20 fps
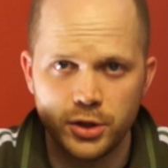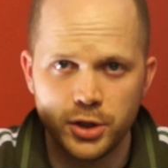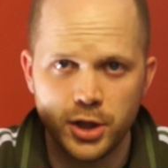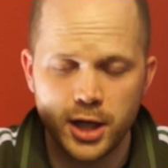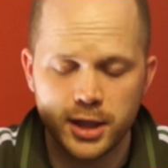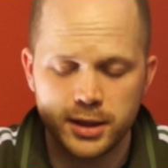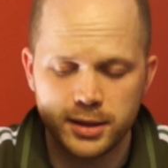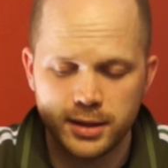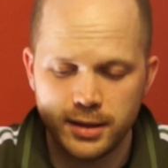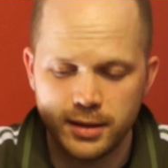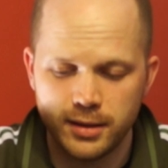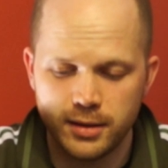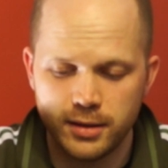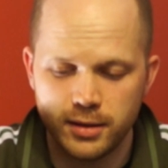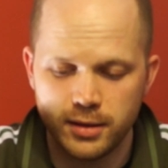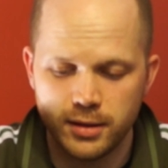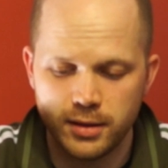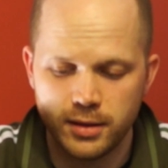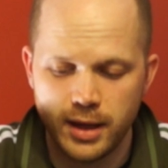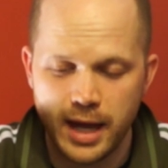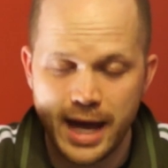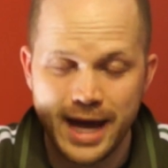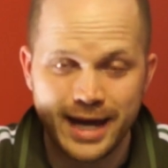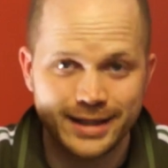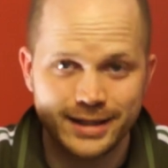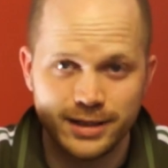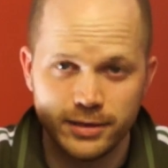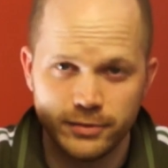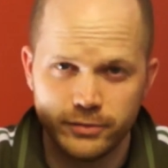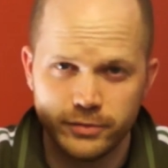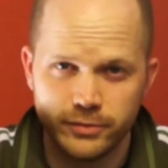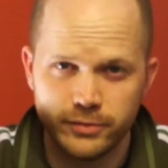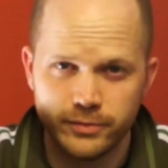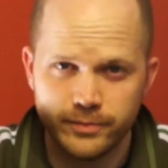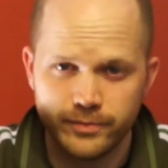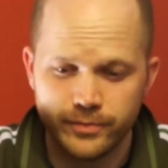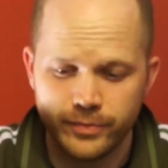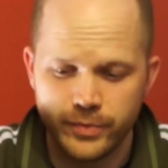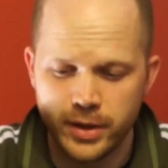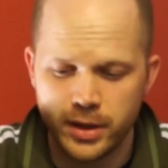not active.
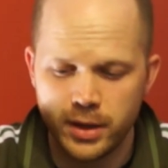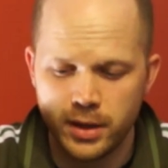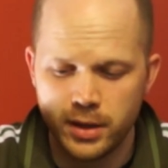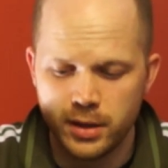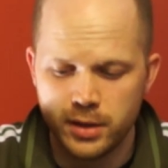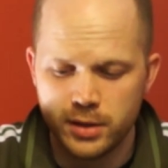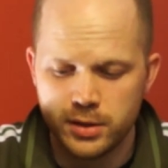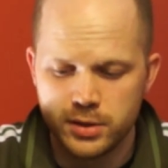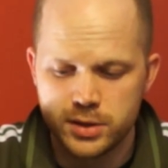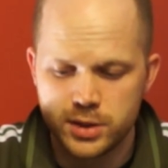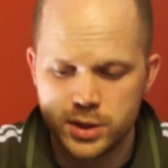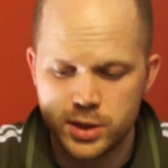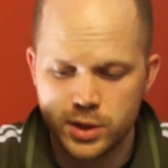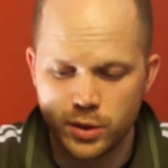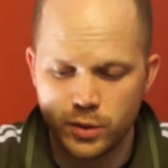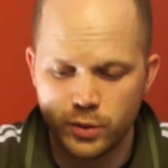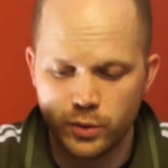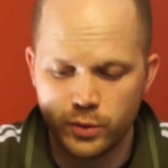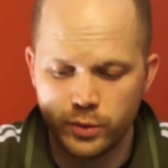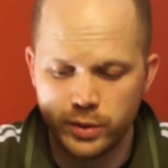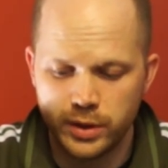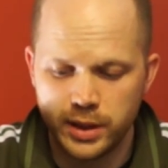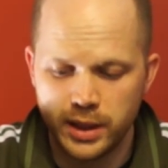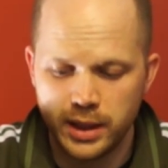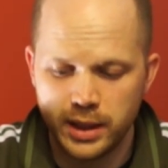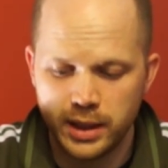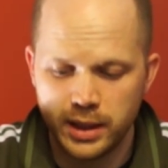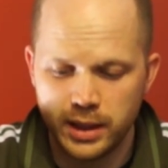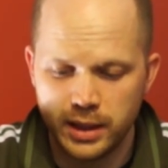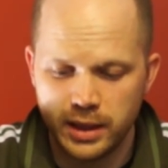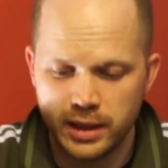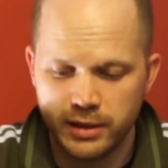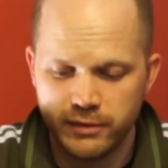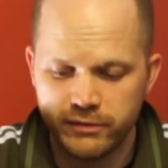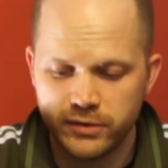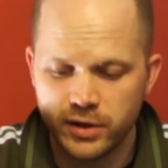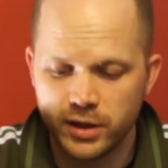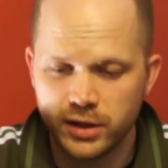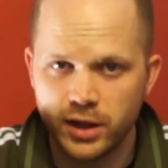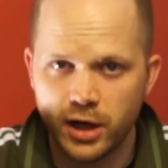So
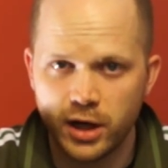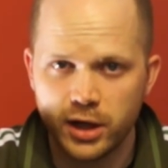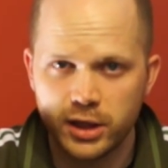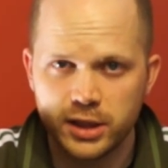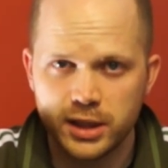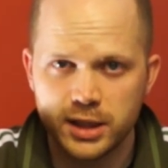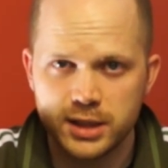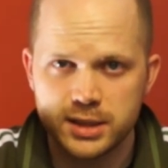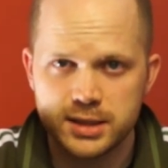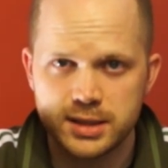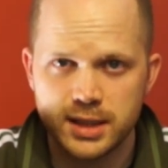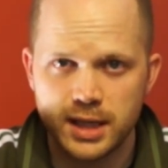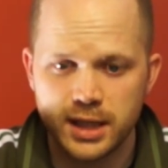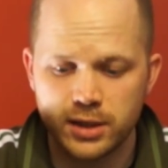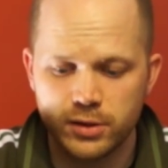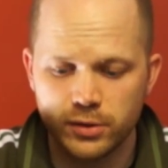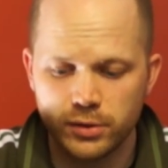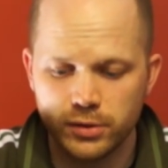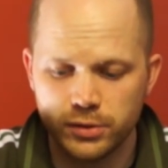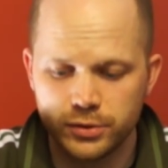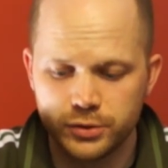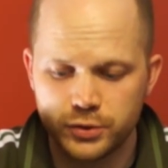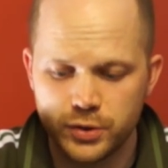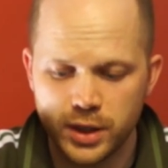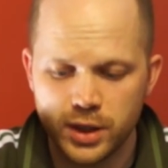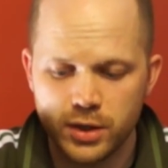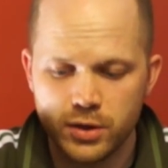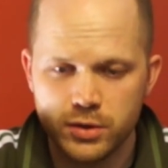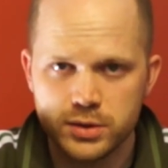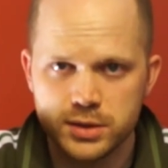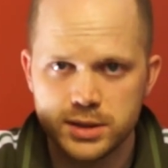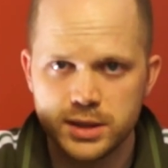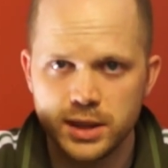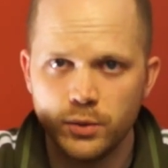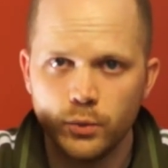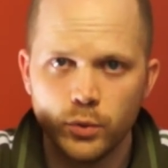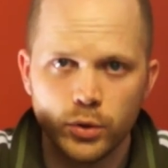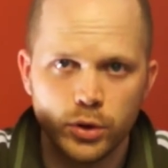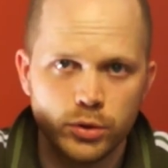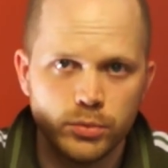if the darkness cycle triggers, they
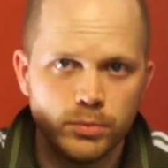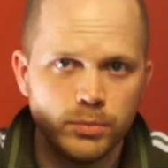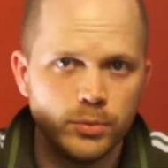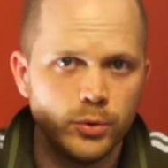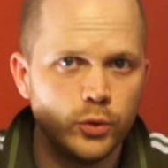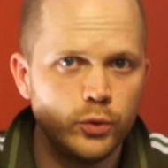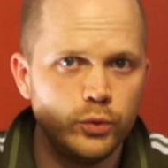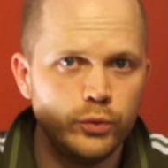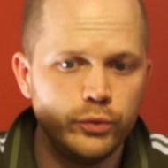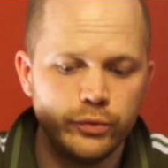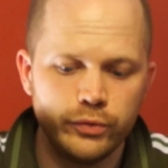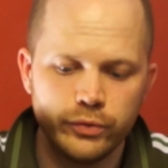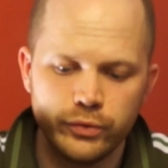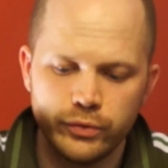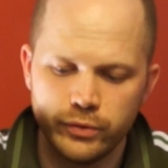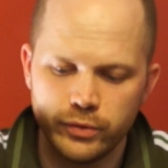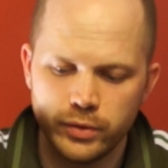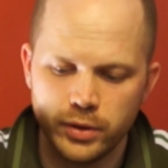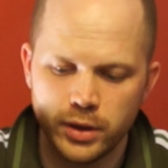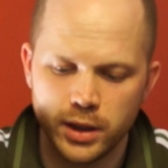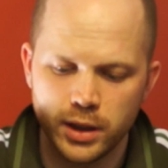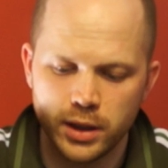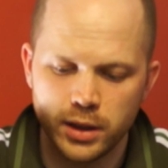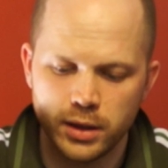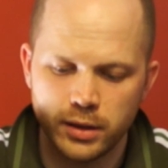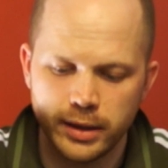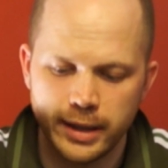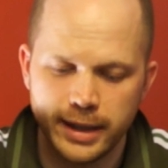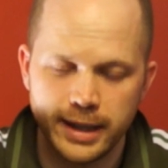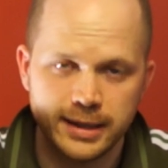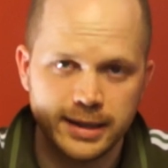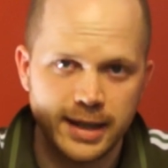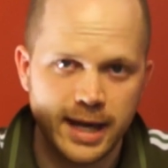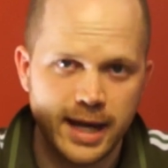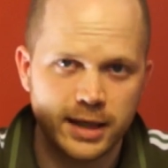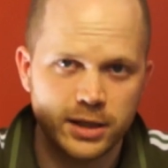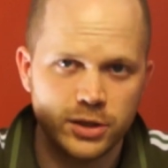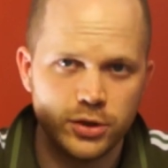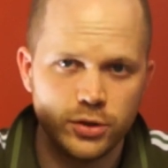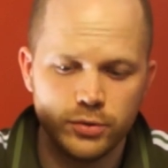wouldn't move and
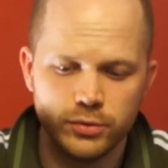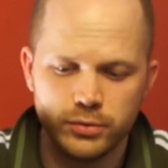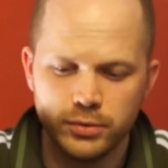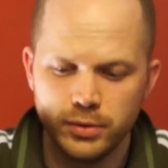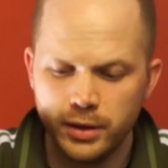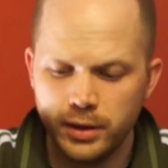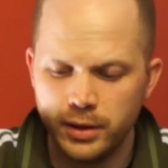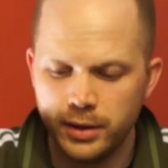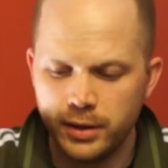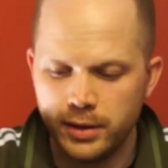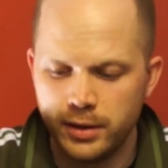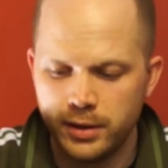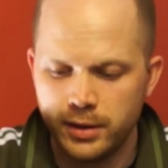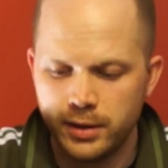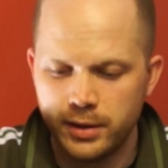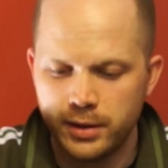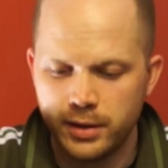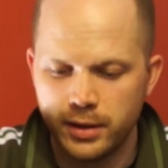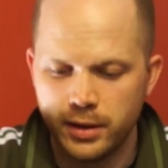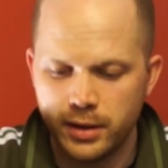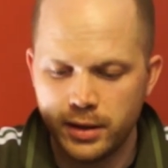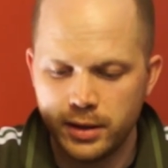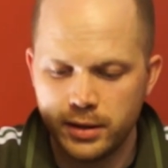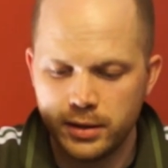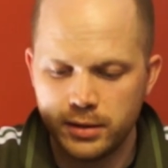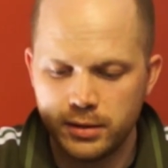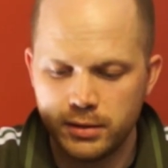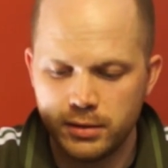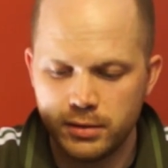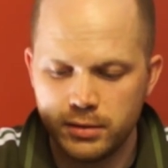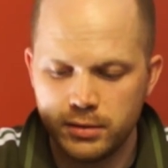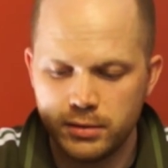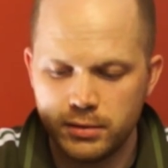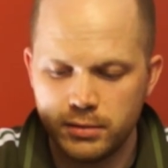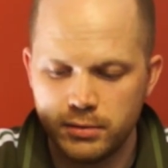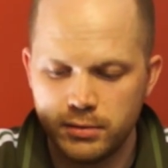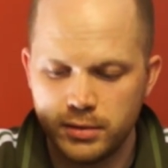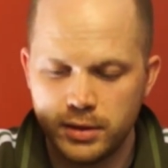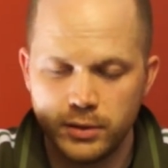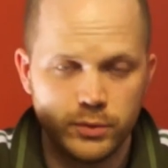attack you.
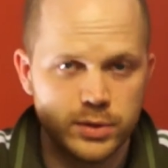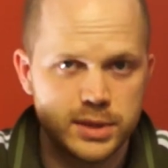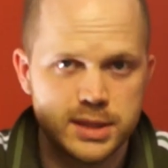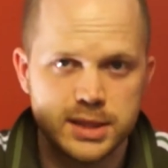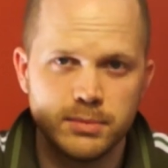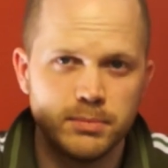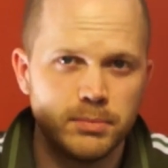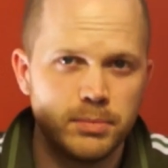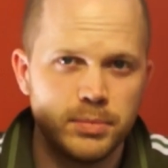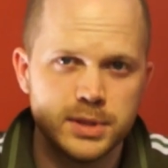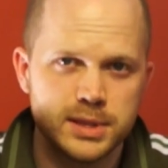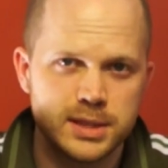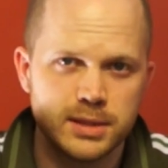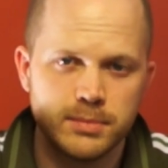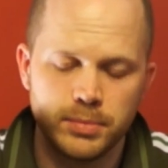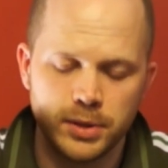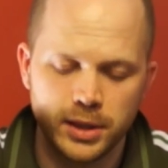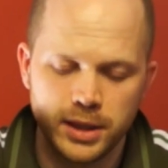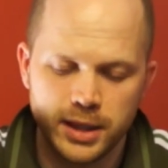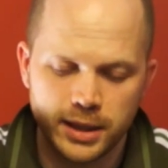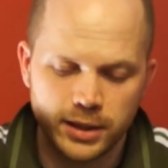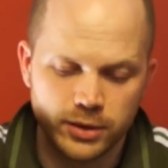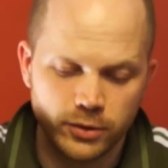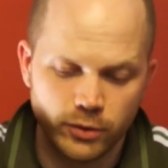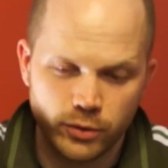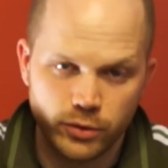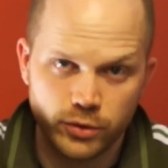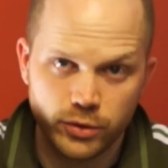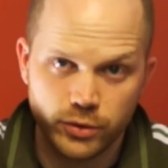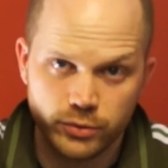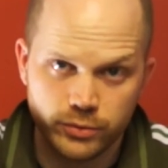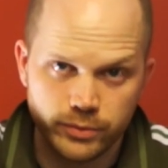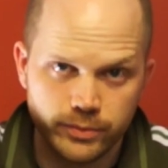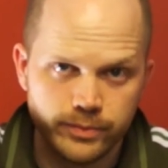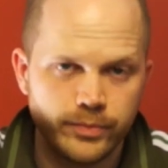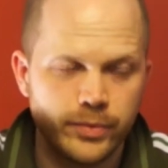They would simply ignore you.